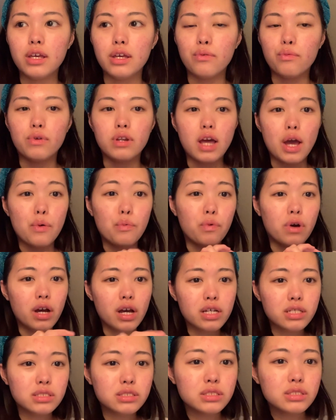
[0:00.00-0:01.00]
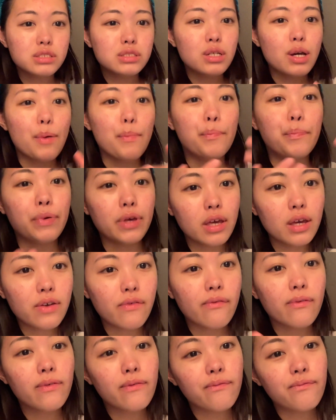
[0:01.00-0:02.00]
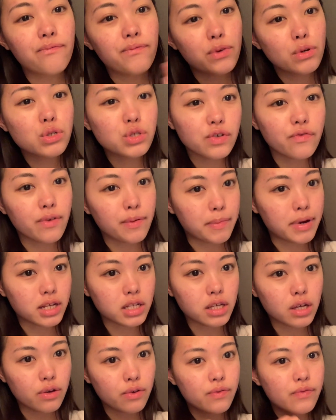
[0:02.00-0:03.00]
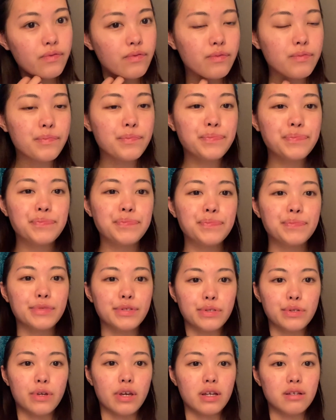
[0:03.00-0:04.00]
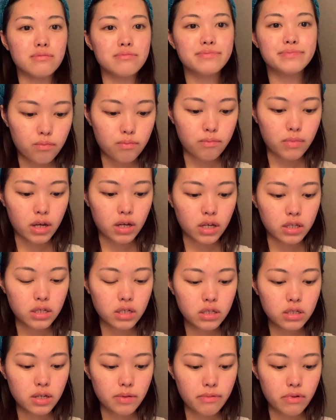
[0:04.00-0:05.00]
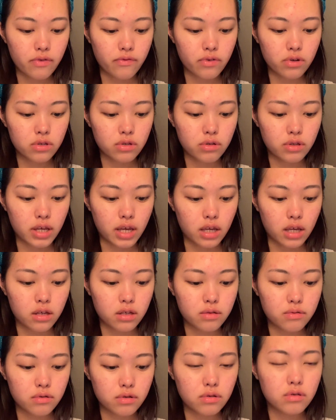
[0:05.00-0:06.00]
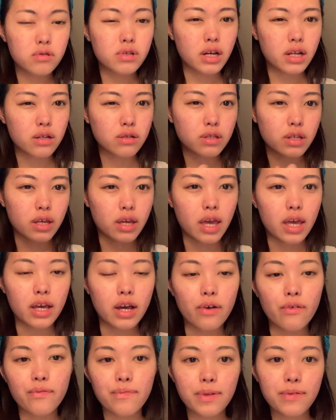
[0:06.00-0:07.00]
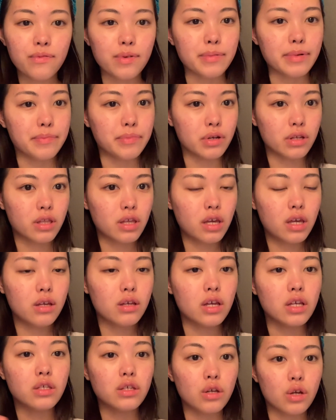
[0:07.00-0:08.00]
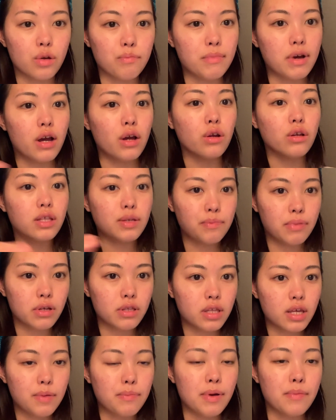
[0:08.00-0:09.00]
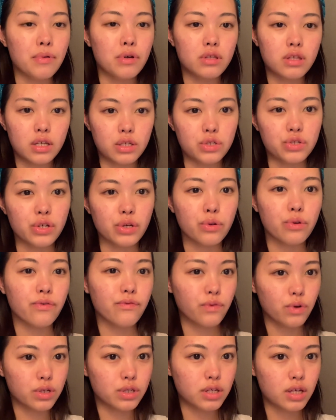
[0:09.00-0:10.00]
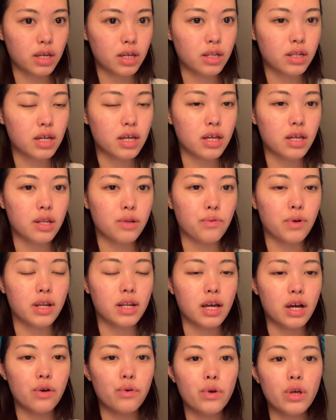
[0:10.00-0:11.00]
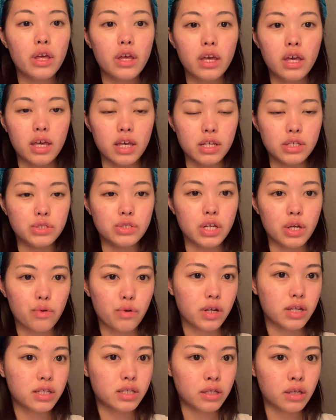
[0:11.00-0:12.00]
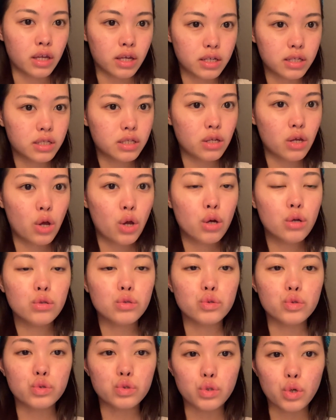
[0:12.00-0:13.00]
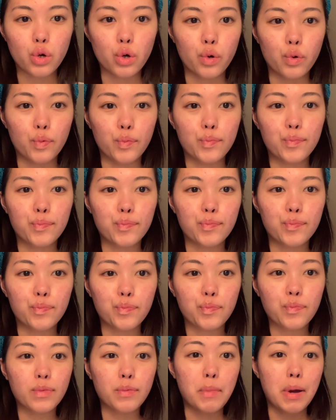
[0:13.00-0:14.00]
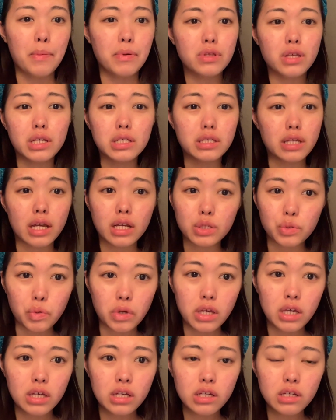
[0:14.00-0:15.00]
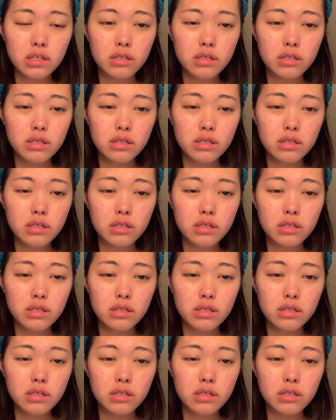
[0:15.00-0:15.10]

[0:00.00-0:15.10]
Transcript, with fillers: when I want a big future for myself. So yeah, my cousin's coming over to like kind of like hang out with me for my birthday. It's my early birthday. My birthday is January 14 and right now it's January 6. So my birthday's next week